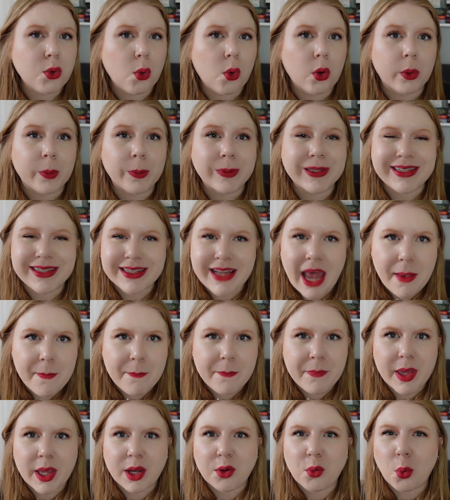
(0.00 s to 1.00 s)
or
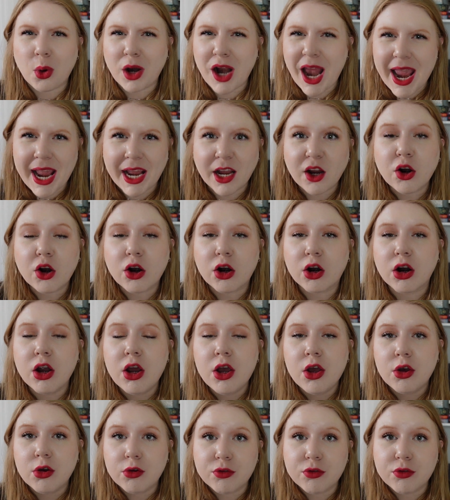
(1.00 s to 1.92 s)
resentment or anger